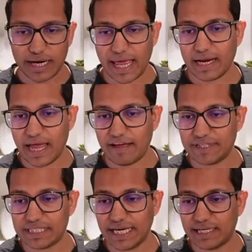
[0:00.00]
again, I have
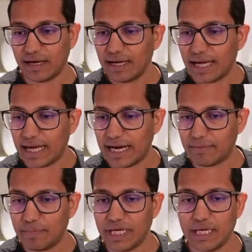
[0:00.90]
this data and
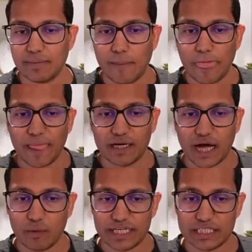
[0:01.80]
let me
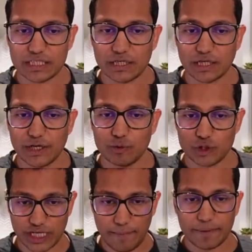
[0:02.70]
now insert a new
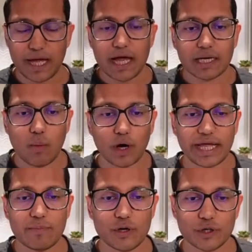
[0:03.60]
step. Now what
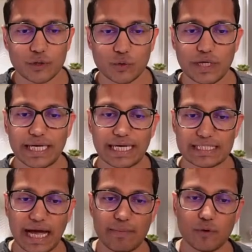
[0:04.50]
I'm going to do is
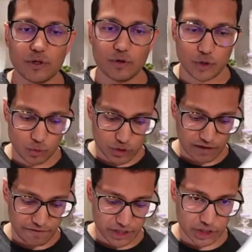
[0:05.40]
I'm going to use a
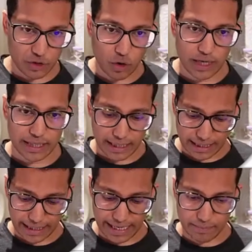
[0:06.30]
function called
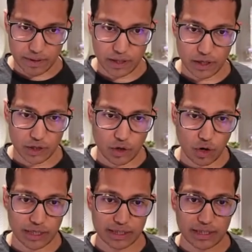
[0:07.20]
table
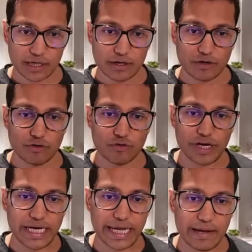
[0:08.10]
dot
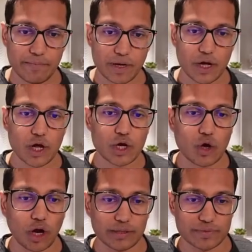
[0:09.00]
rename
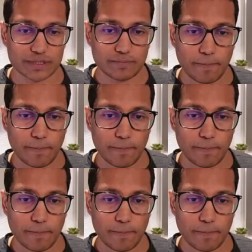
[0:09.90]
columns.